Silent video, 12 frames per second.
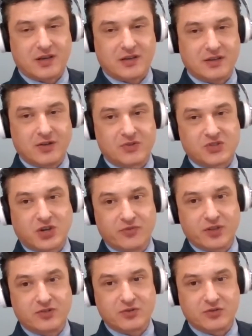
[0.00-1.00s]
you know,
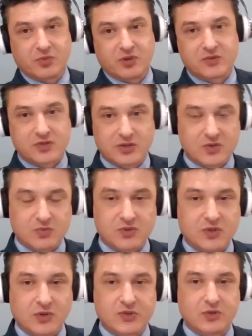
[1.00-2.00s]
Soviet youth, because this
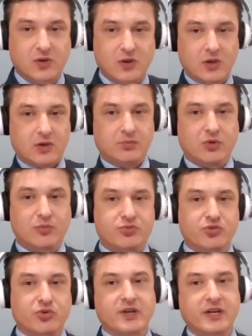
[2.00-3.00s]
was also more
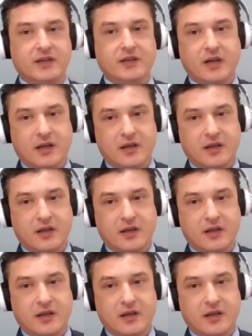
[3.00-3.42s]
broadly